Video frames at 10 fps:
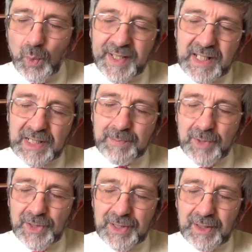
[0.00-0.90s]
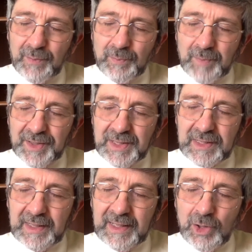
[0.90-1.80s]
weeks and mer- months,
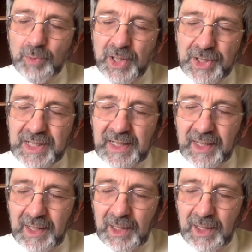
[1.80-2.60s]
in your mercy,